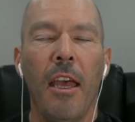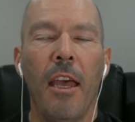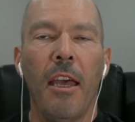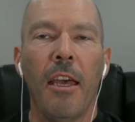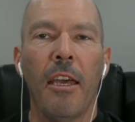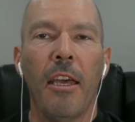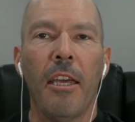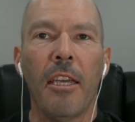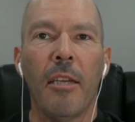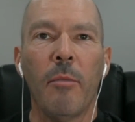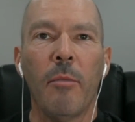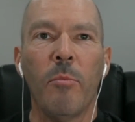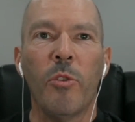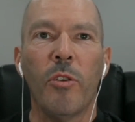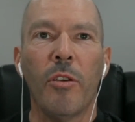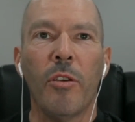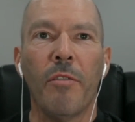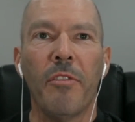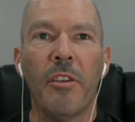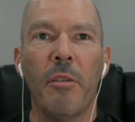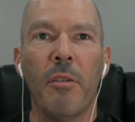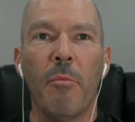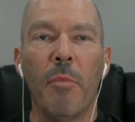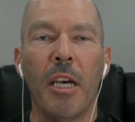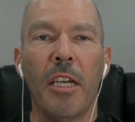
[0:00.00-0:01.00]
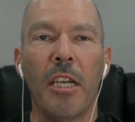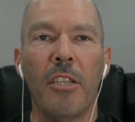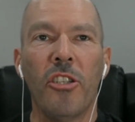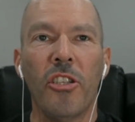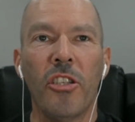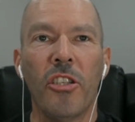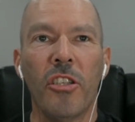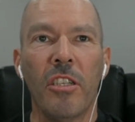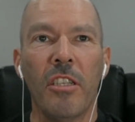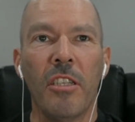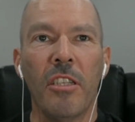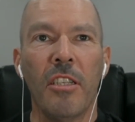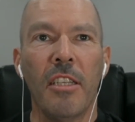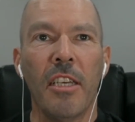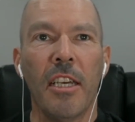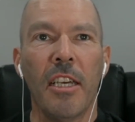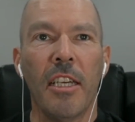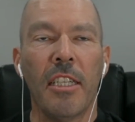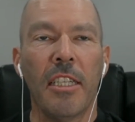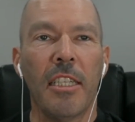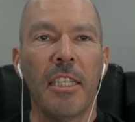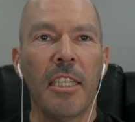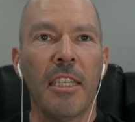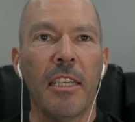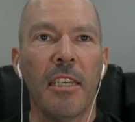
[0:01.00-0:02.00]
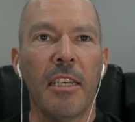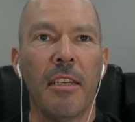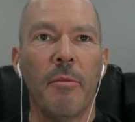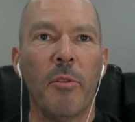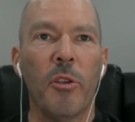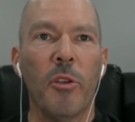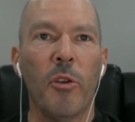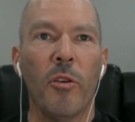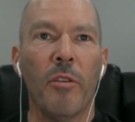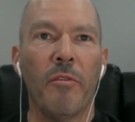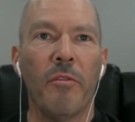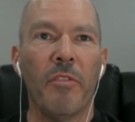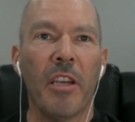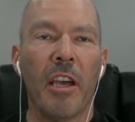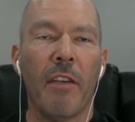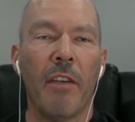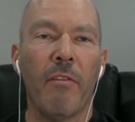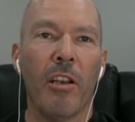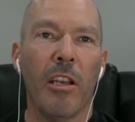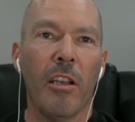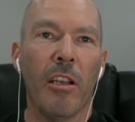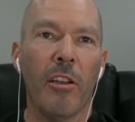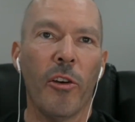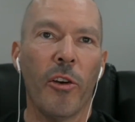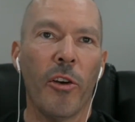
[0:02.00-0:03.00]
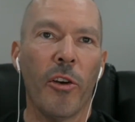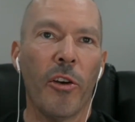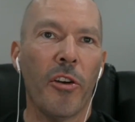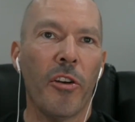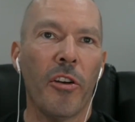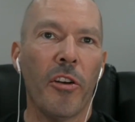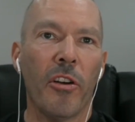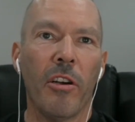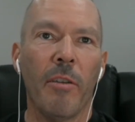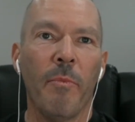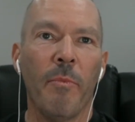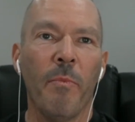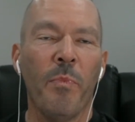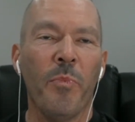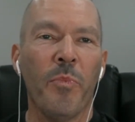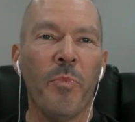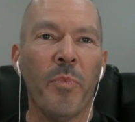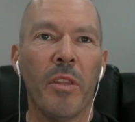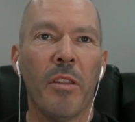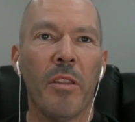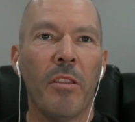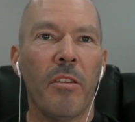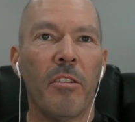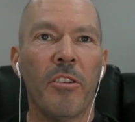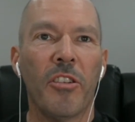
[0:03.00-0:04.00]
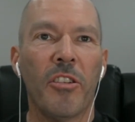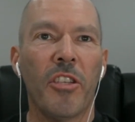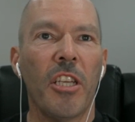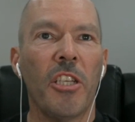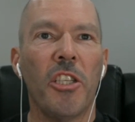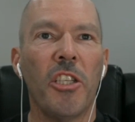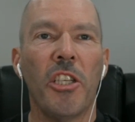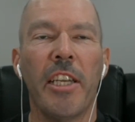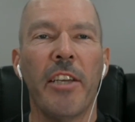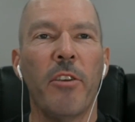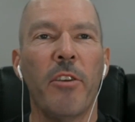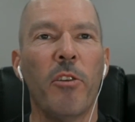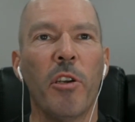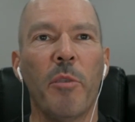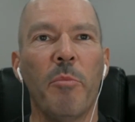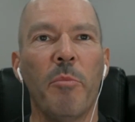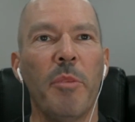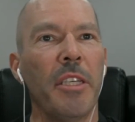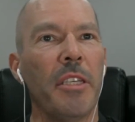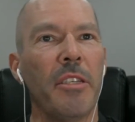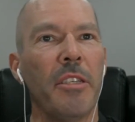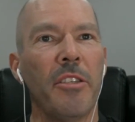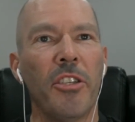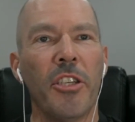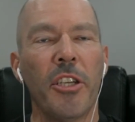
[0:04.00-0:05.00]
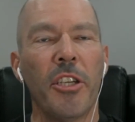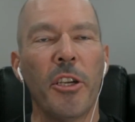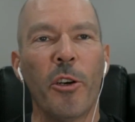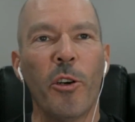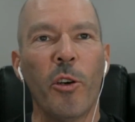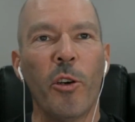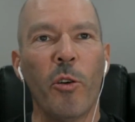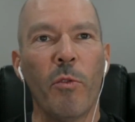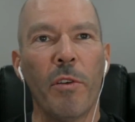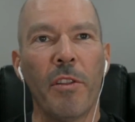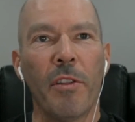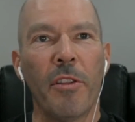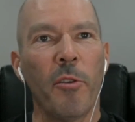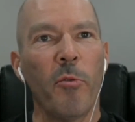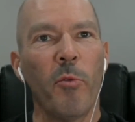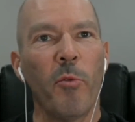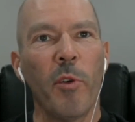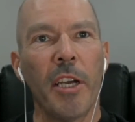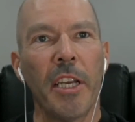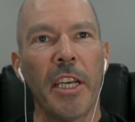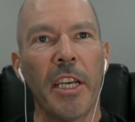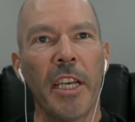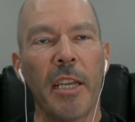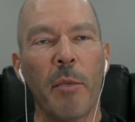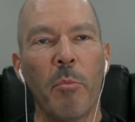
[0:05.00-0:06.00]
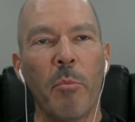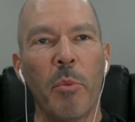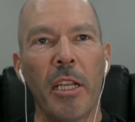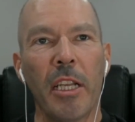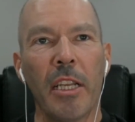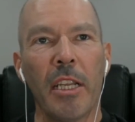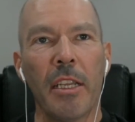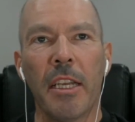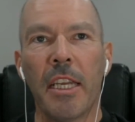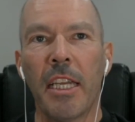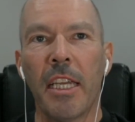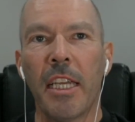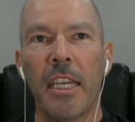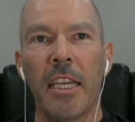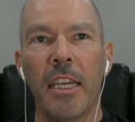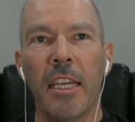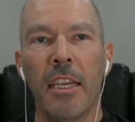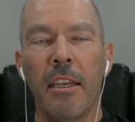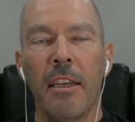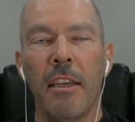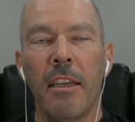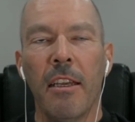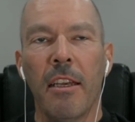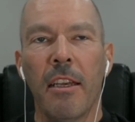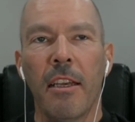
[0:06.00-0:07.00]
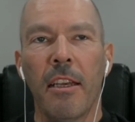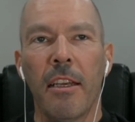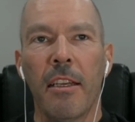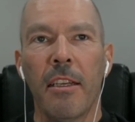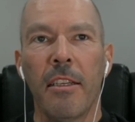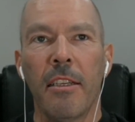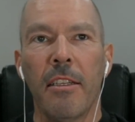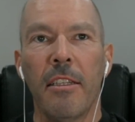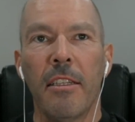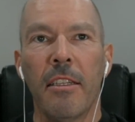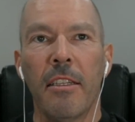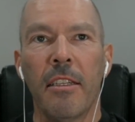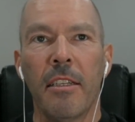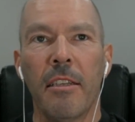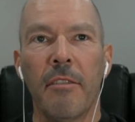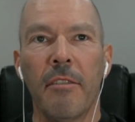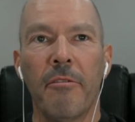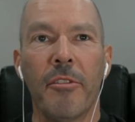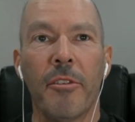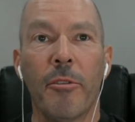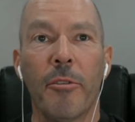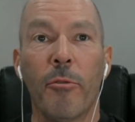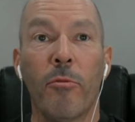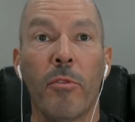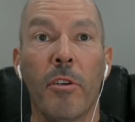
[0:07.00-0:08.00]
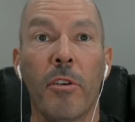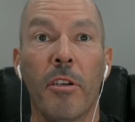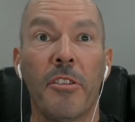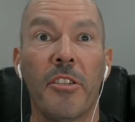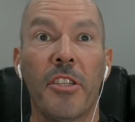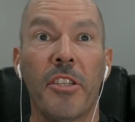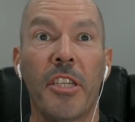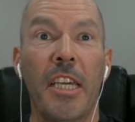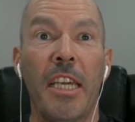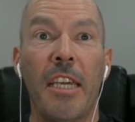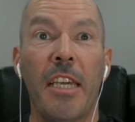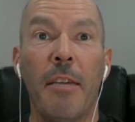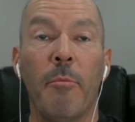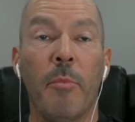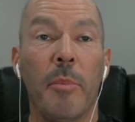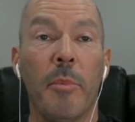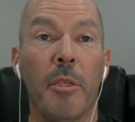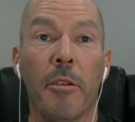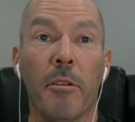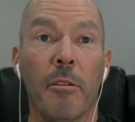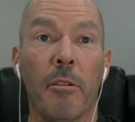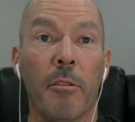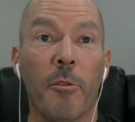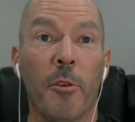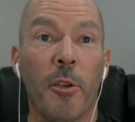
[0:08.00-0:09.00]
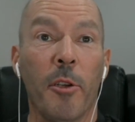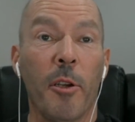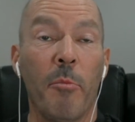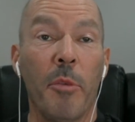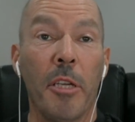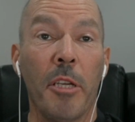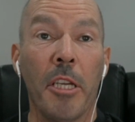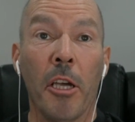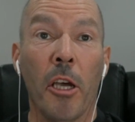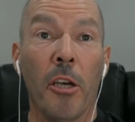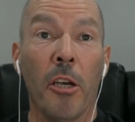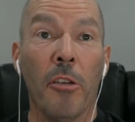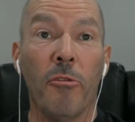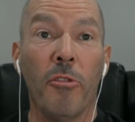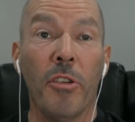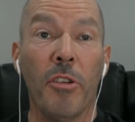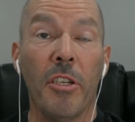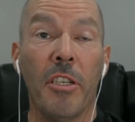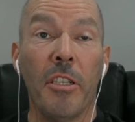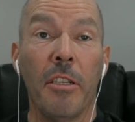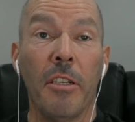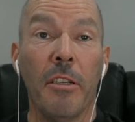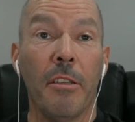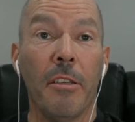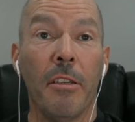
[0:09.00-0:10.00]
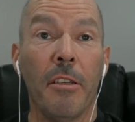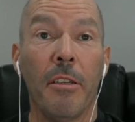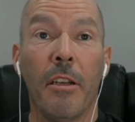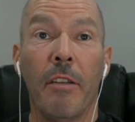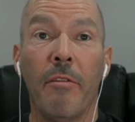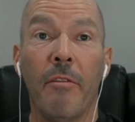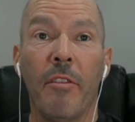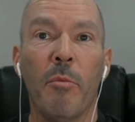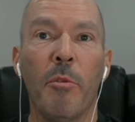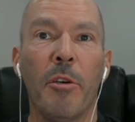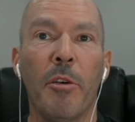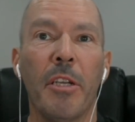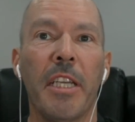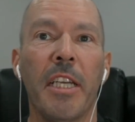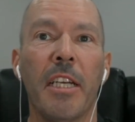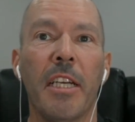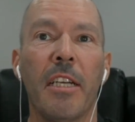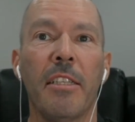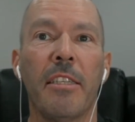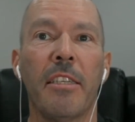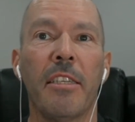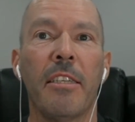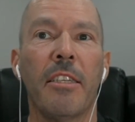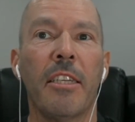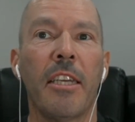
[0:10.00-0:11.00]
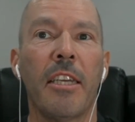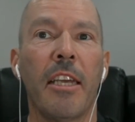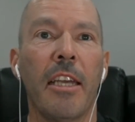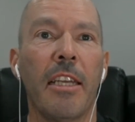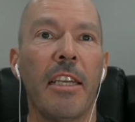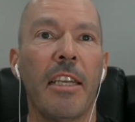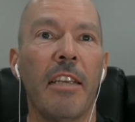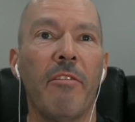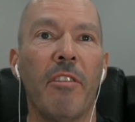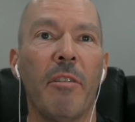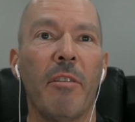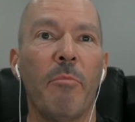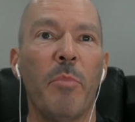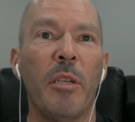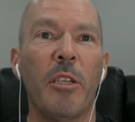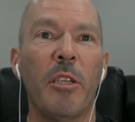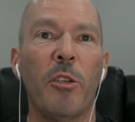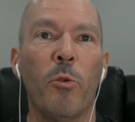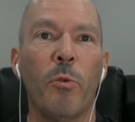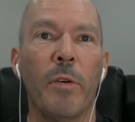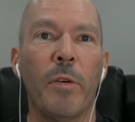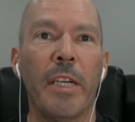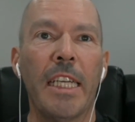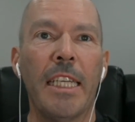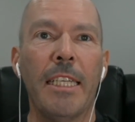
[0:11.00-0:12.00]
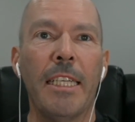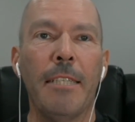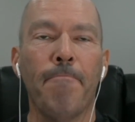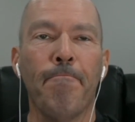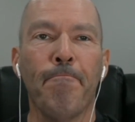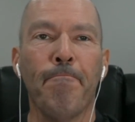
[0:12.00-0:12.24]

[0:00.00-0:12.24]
So if you imagine that, if you have a learner, they're essentially going to be a 0 with the riding ability. And if you're Rossi, you're going to be 100, and then everybody else is kind of in between.